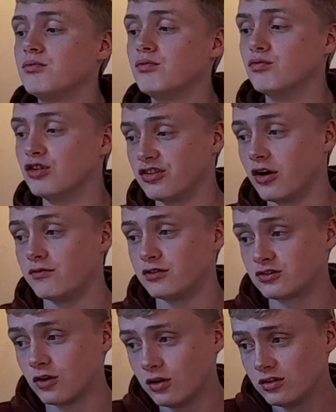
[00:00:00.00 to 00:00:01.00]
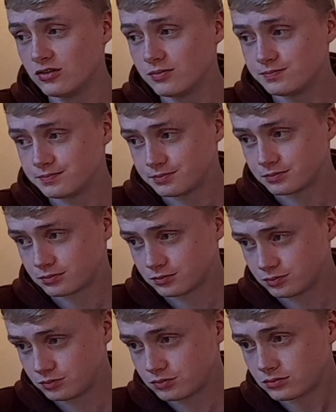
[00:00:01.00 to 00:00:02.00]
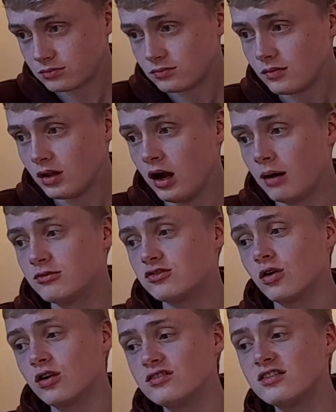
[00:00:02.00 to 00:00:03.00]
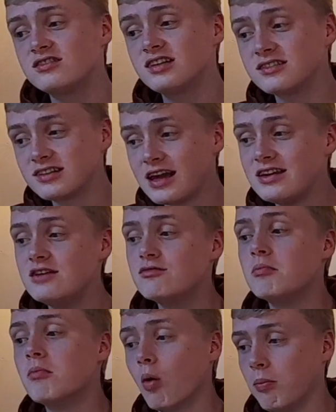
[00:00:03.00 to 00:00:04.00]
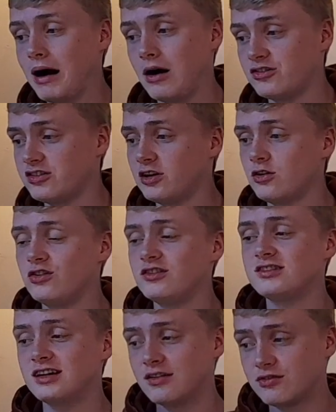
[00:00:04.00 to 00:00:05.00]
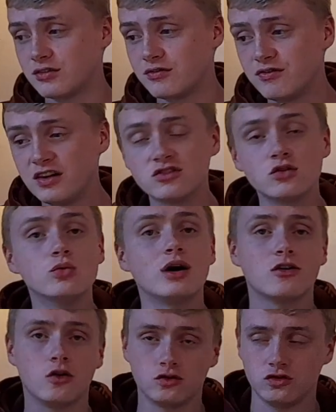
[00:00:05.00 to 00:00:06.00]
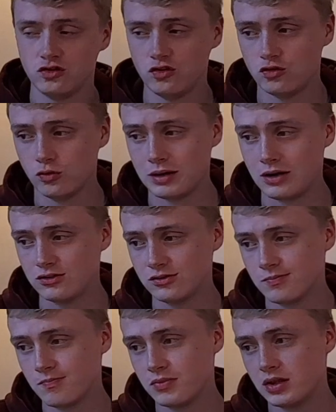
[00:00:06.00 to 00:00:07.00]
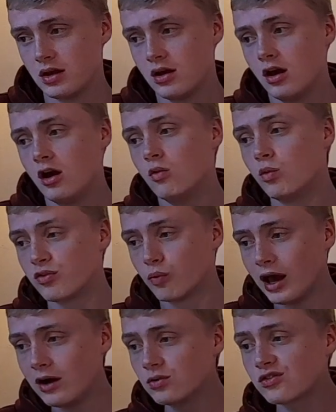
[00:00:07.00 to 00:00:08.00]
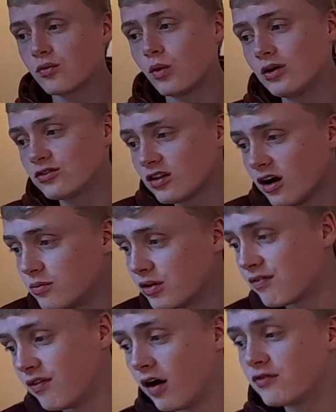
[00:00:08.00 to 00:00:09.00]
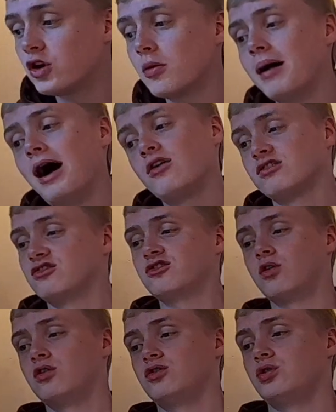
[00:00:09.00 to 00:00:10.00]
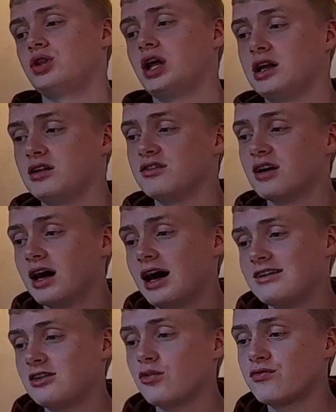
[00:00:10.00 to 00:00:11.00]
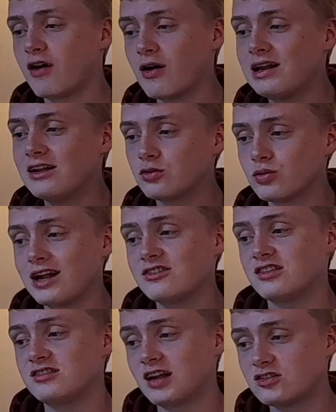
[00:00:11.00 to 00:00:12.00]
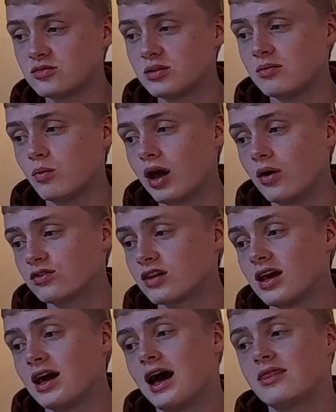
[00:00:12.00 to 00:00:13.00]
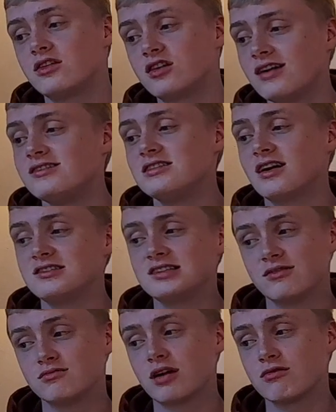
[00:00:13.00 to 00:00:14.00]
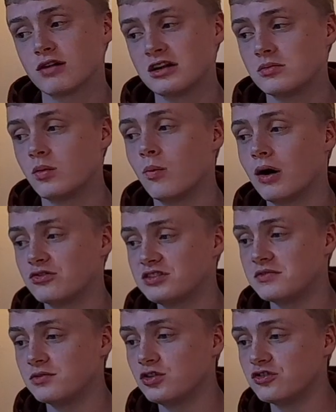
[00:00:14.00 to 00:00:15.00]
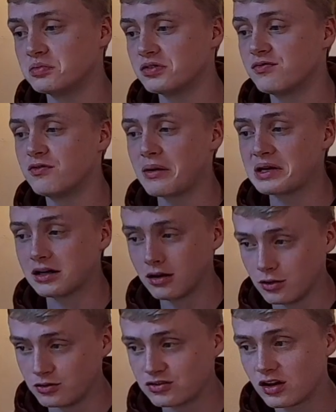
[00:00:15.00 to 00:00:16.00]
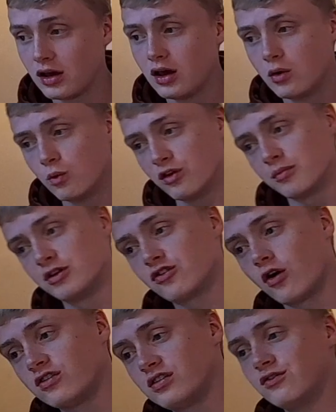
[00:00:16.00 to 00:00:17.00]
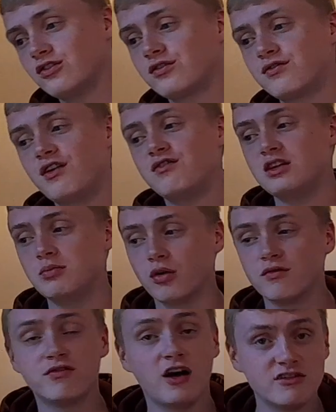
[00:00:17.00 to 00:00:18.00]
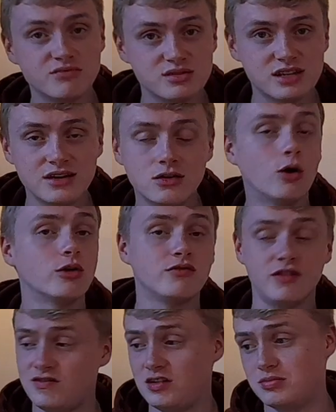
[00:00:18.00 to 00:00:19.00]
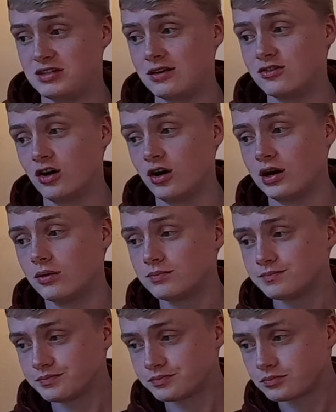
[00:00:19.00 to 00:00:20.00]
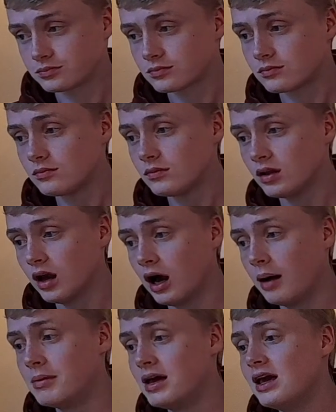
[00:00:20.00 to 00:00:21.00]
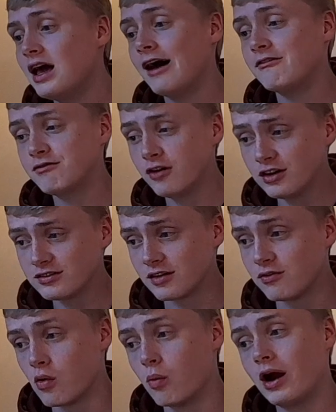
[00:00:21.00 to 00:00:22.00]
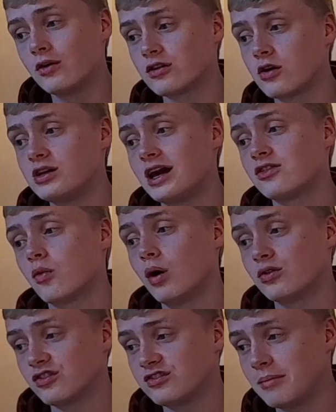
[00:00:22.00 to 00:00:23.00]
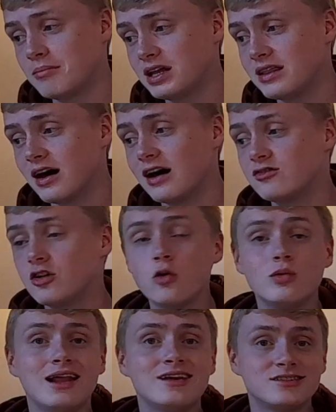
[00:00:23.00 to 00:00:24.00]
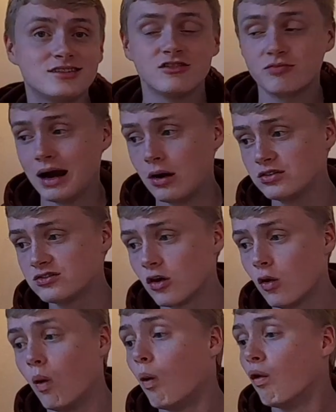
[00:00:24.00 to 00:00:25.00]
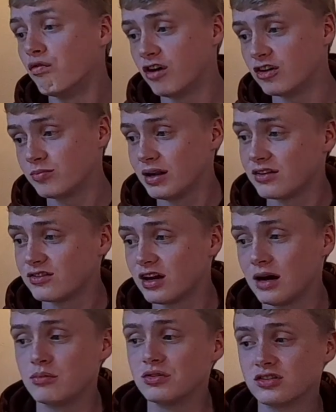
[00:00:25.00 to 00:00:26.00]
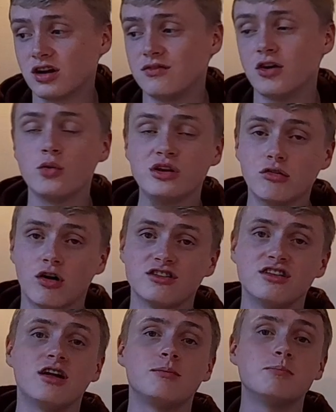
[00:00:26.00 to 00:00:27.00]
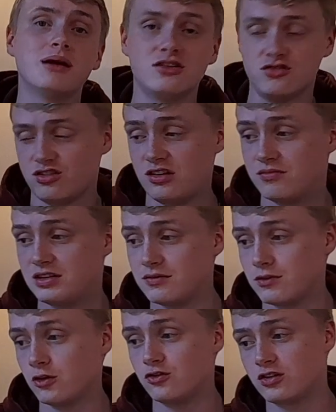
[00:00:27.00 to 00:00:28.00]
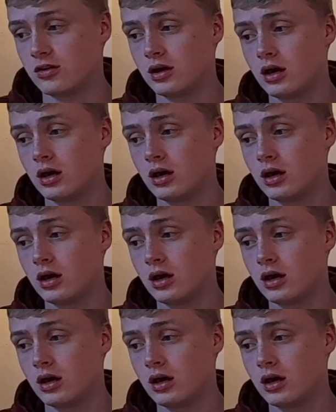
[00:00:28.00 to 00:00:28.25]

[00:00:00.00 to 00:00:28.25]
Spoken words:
reserved for Scotland. Scotland has since gained even more powers, including significant fiscal and constitutional powers. With Wales started with far fewer powers than Scotland and Northern Ireland, as there was very little nationalist sentiment in Wales, and the 1997 referendum on Welsh devolution was very close, with a majority of just 50.5% on a 50% turnout. At first, therefore, Wales only had the Welsh Assembly that had no legislative powers or First Minister and was kind of only granted administrative devolution.